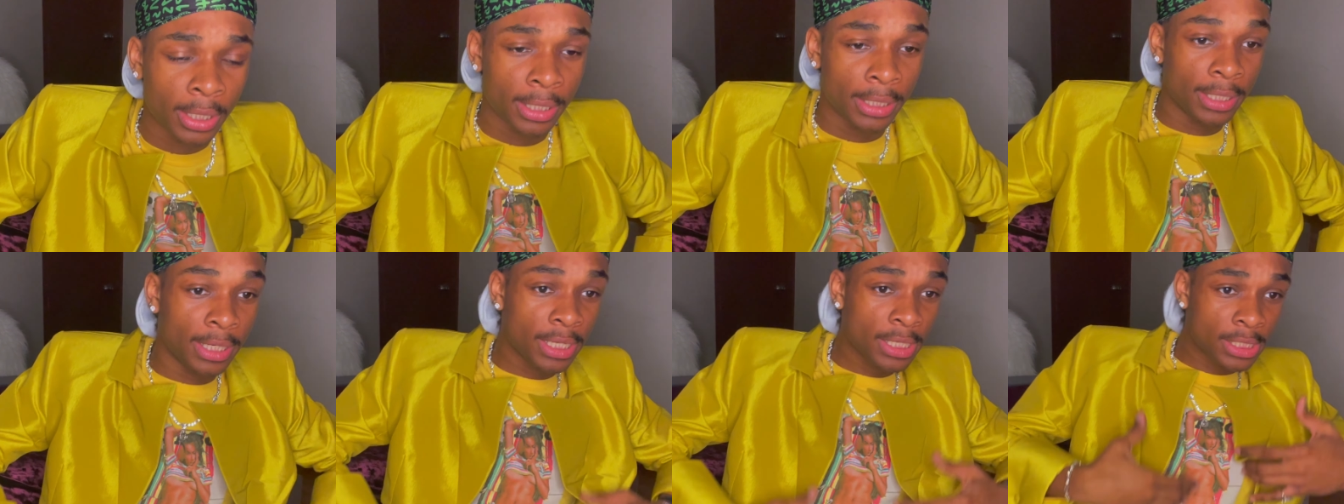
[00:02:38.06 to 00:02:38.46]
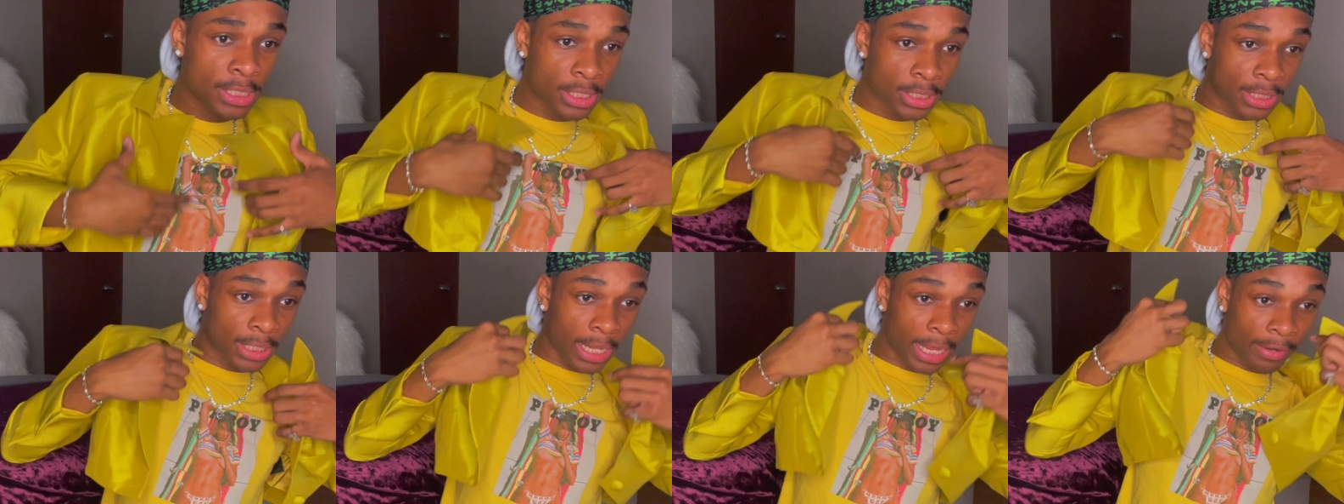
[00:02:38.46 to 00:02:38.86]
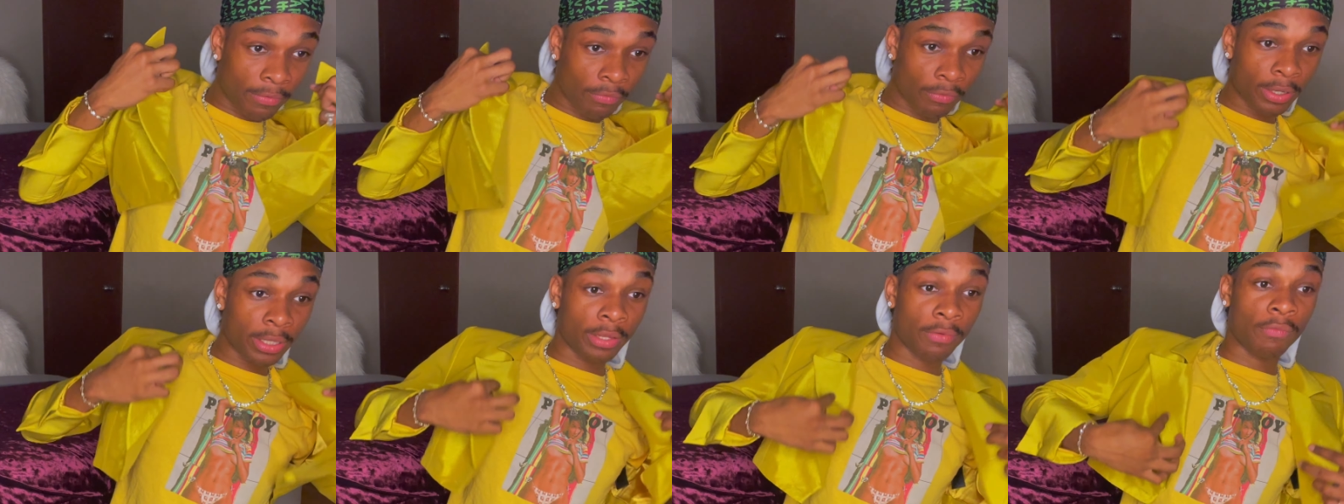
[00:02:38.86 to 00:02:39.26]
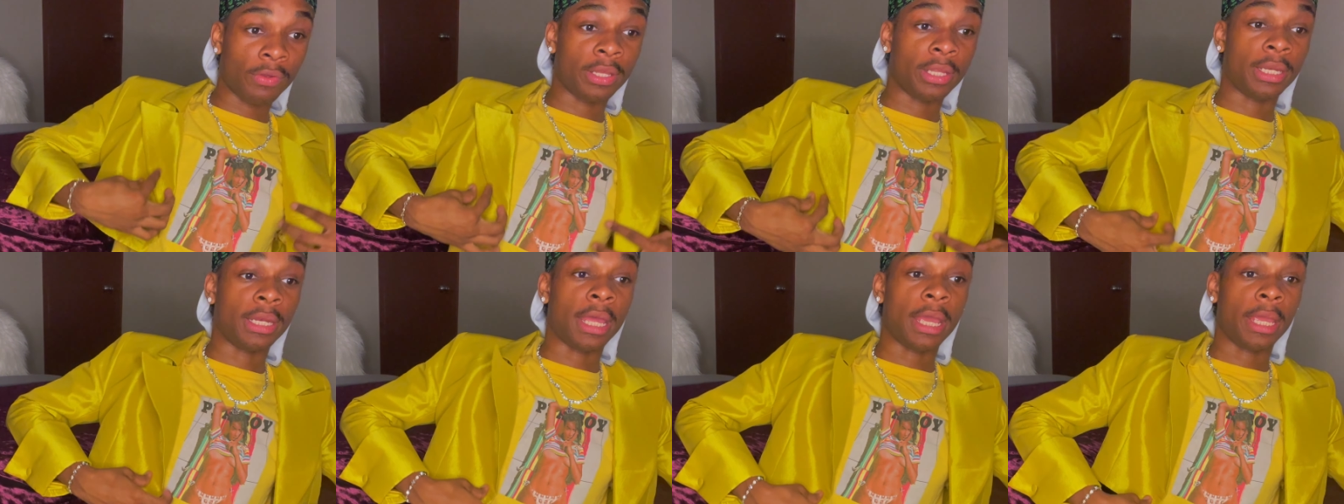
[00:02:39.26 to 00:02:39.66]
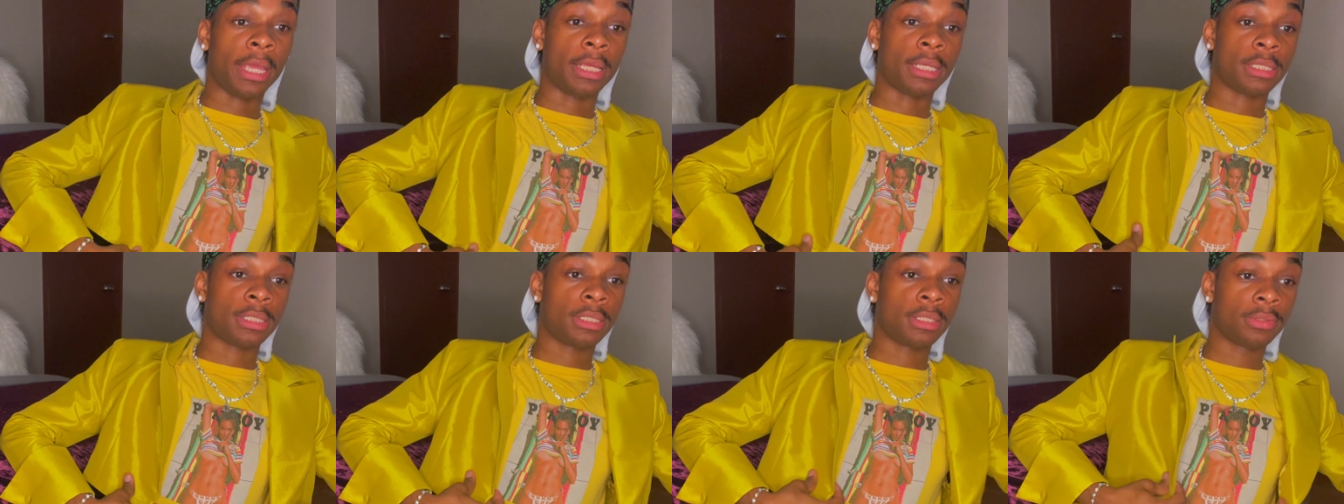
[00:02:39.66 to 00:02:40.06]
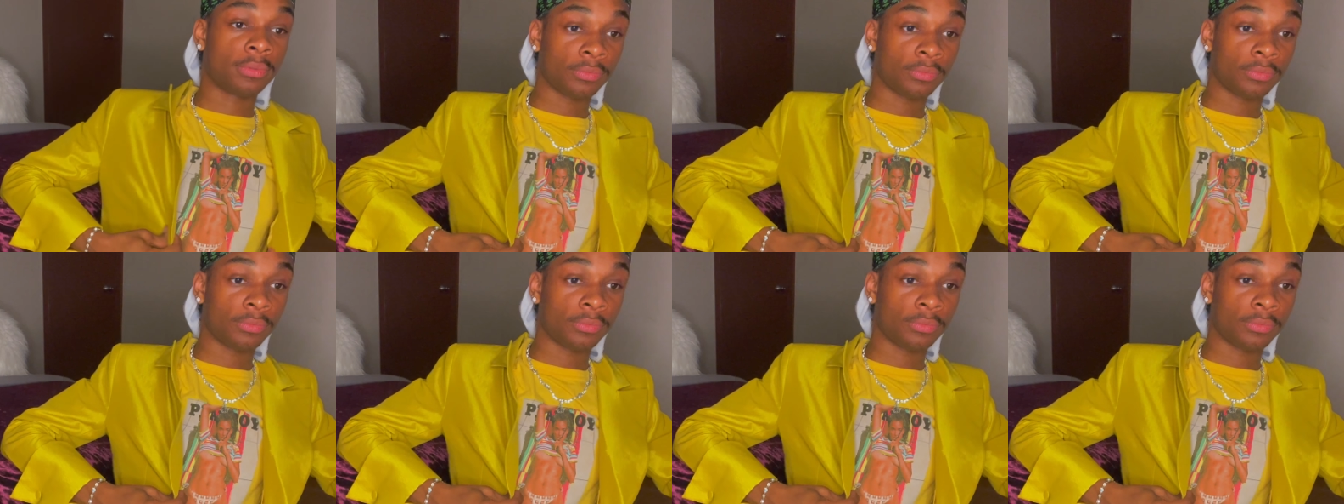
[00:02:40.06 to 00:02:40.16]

This is like really, really nice.